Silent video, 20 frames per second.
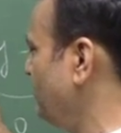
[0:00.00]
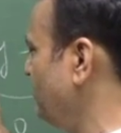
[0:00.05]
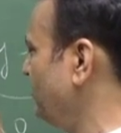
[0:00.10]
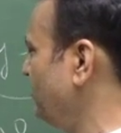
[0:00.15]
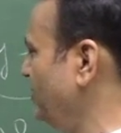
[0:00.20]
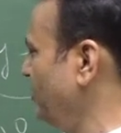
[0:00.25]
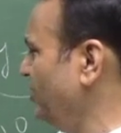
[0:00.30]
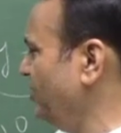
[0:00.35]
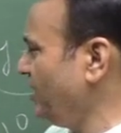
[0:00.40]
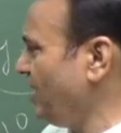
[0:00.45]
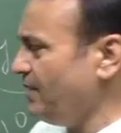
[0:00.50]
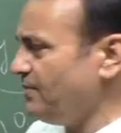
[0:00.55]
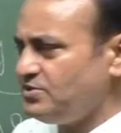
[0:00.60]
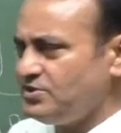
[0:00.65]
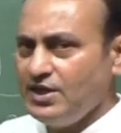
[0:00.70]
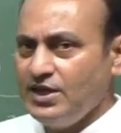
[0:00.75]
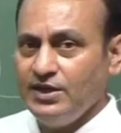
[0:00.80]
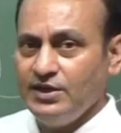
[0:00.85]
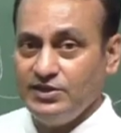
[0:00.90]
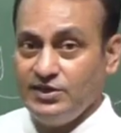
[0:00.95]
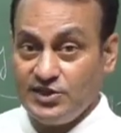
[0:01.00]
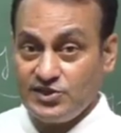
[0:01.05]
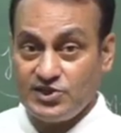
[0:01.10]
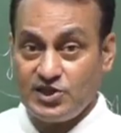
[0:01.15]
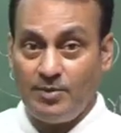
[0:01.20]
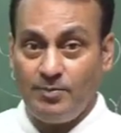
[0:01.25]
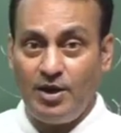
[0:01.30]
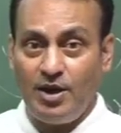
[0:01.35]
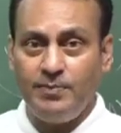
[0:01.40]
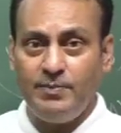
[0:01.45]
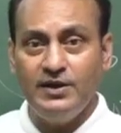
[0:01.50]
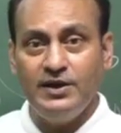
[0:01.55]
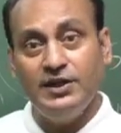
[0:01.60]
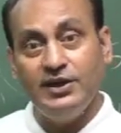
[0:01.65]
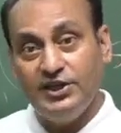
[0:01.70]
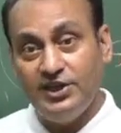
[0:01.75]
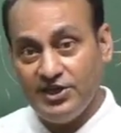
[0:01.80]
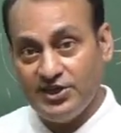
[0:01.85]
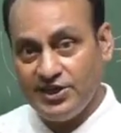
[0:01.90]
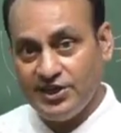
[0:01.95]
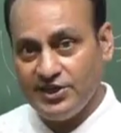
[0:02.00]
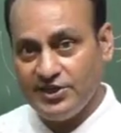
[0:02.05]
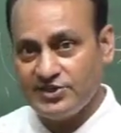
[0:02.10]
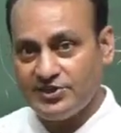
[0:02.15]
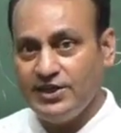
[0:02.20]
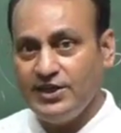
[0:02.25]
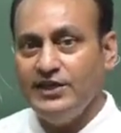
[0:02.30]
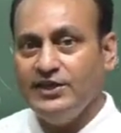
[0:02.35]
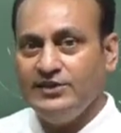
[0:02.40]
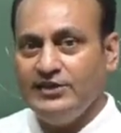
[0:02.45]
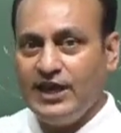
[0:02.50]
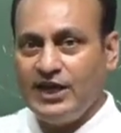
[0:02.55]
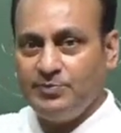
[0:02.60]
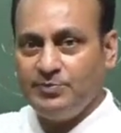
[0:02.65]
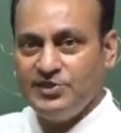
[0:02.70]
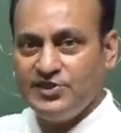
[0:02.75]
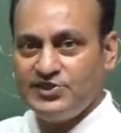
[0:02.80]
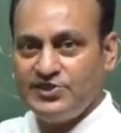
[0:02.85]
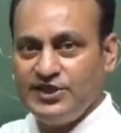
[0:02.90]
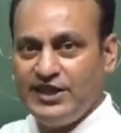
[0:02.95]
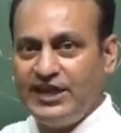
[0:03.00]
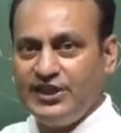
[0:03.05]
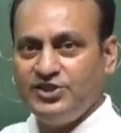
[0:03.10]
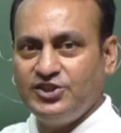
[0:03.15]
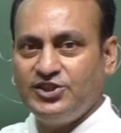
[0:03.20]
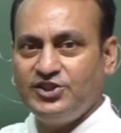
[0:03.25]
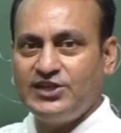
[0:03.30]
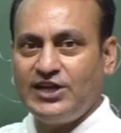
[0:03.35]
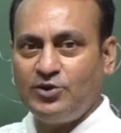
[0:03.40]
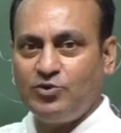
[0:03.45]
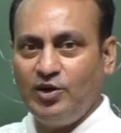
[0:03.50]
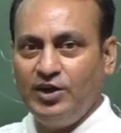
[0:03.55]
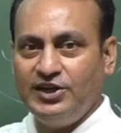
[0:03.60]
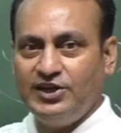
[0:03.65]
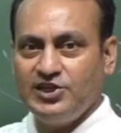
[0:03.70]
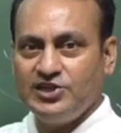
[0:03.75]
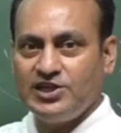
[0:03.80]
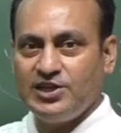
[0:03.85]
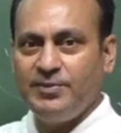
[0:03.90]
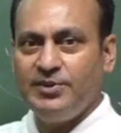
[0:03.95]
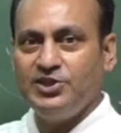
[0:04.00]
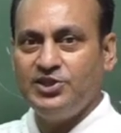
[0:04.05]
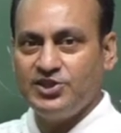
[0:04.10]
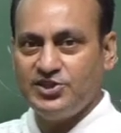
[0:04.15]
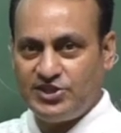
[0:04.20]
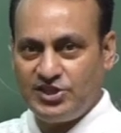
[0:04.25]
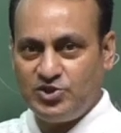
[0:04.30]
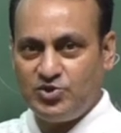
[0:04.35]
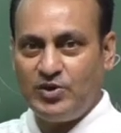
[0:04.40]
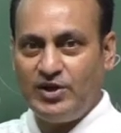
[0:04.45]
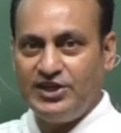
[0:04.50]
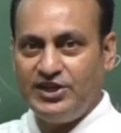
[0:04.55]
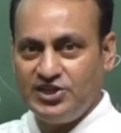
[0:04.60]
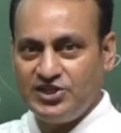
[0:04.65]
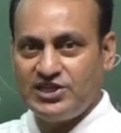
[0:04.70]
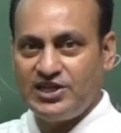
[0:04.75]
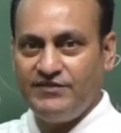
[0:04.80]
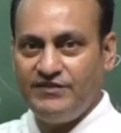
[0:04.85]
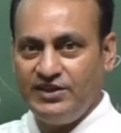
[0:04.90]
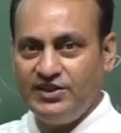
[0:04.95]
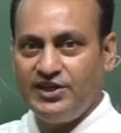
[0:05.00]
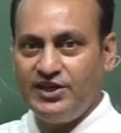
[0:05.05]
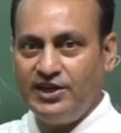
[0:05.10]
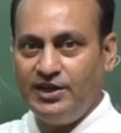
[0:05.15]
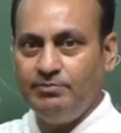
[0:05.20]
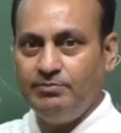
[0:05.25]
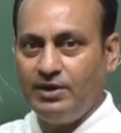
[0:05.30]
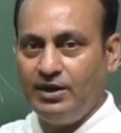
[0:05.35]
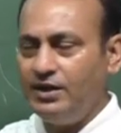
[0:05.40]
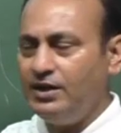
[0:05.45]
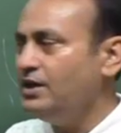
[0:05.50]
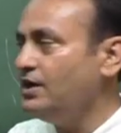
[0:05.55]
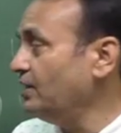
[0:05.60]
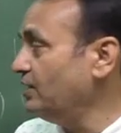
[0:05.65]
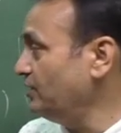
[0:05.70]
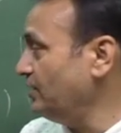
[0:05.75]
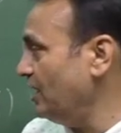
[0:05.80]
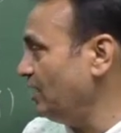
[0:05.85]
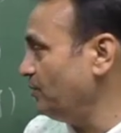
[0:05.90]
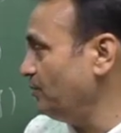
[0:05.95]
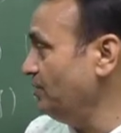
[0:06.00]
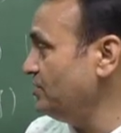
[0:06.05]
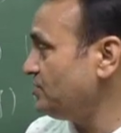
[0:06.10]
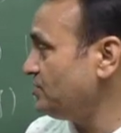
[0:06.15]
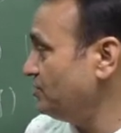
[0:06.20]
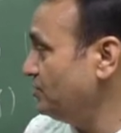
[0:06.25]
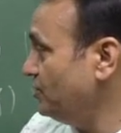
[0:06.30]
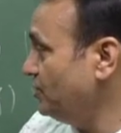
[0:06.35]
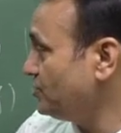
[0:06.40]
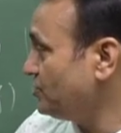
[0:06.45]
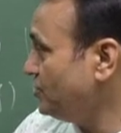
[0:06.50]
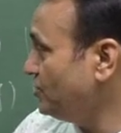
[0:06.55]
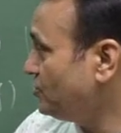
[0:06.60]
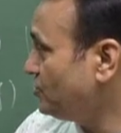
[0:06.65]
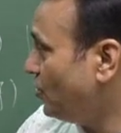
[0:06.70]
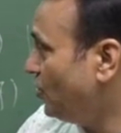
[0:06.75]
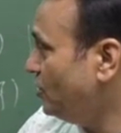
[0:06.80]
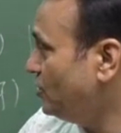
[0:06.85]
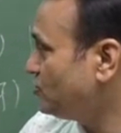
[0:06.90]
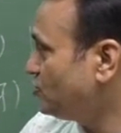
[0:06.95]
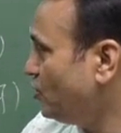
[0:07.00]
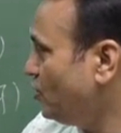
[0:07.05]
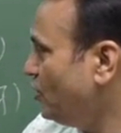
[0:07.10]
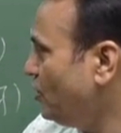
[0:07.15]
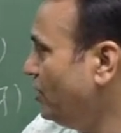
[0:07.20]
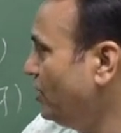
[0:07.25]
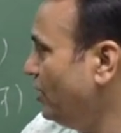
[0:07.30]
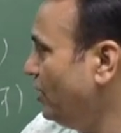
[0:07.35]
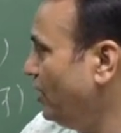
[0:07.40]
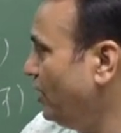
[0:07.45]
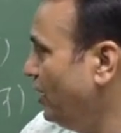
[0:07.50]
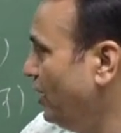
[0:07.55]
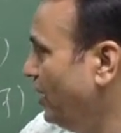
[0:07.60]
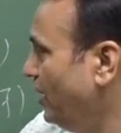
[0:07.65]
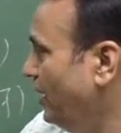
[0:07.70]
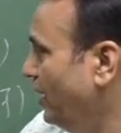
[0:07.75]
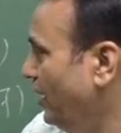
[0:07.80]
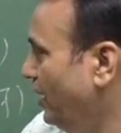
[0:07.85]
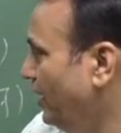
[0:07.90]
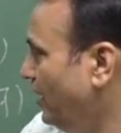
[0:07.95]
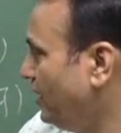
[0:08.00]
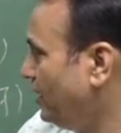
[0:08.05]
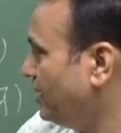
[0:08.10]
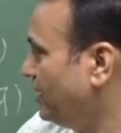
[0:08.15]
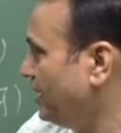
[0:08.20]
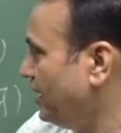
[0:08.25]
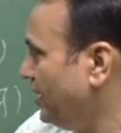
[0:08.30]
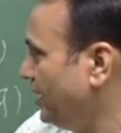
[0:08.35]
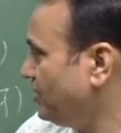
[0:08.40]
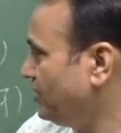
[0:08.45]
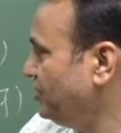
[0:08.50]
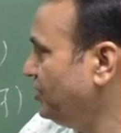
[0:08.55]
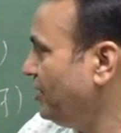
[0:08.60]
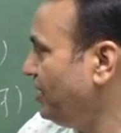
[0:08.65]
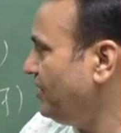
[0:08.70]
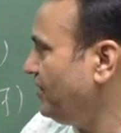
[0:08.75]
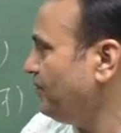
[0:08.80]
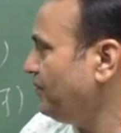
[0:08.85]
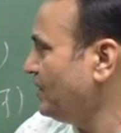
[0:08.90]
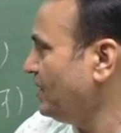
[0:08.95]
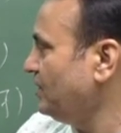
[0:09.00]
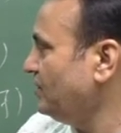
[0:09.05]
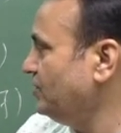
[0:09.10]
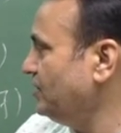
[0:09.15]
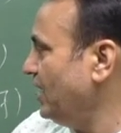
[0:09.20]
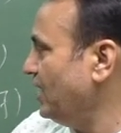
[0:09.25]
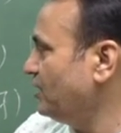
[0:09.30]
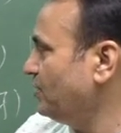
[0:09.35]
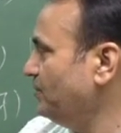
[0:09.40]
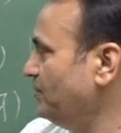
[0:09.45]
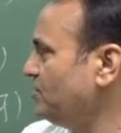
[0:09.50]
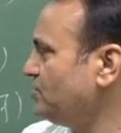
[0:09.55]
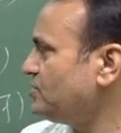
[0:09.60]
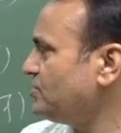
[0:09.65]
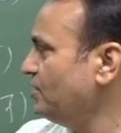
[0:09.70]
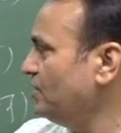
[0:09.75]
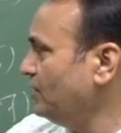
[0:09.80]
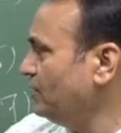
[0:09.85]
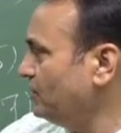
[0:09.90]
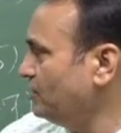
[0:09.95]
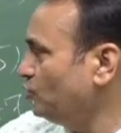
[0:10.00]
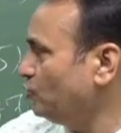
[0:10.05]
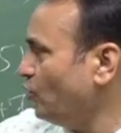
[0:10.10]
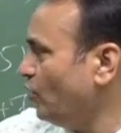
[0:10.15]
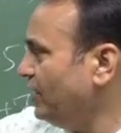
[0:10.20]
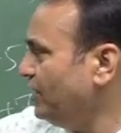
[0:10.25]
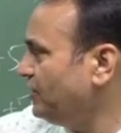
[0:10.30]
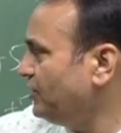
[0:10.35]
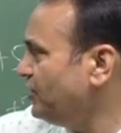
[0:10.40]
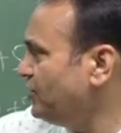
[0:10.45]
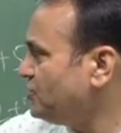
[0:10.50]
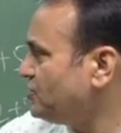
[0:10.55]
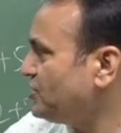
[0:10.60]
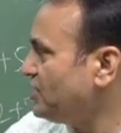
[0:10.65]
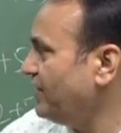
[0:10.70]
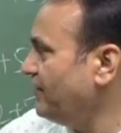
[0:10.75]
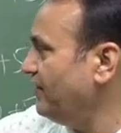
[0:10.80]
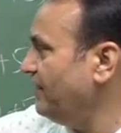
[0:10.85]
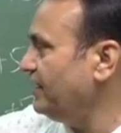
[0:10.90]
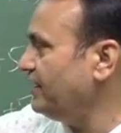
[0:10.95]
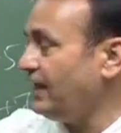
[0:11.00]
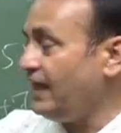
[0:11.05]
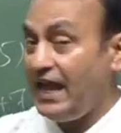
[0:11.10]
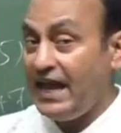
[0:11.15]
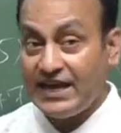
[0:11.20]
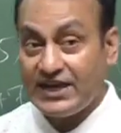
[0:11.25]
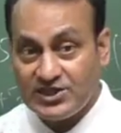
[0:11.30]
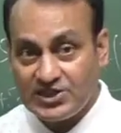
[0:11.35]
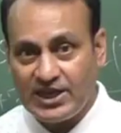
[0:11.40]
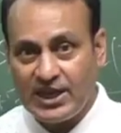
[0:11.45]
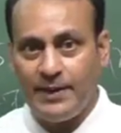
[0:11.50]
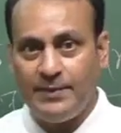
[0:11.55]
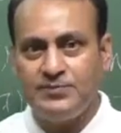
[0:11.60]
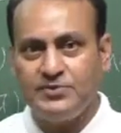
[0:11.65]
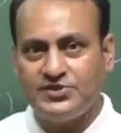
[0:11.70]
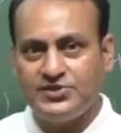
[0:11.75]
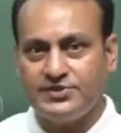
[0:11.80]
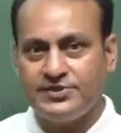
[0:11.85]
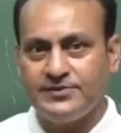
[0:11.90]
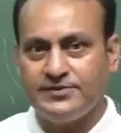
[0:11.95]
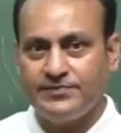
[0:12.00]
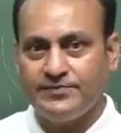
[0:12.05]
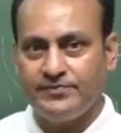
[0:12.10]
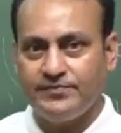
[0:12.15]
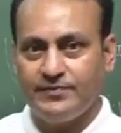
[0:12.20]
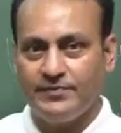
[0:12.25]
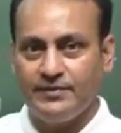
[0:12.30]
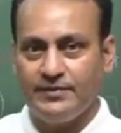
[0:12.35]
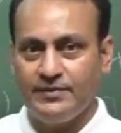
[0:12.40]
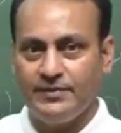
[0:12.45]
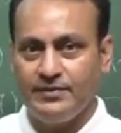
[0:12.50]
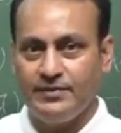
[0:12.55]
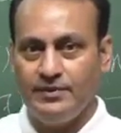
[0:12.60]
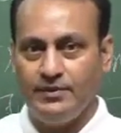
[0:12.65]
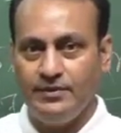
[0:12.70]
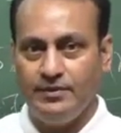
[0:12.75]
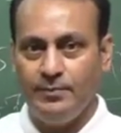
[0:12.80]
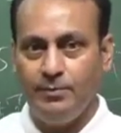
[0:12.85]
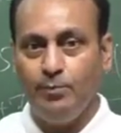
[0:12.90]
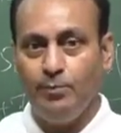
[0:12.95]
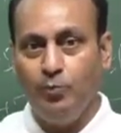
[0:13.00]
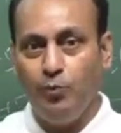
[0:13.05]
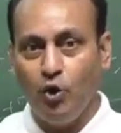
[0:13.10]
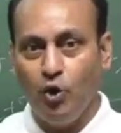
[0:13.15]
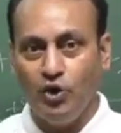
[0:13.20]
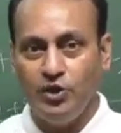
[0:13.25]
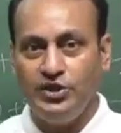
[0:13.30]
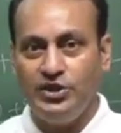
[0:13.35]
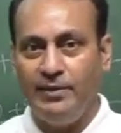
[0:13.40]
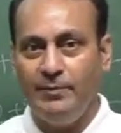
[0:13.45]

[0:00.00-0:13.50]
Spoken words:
3 times the sum of digits. That means 9 3s are 27. This is 27, the number. That means this is also correct here. That means 27 accepts both the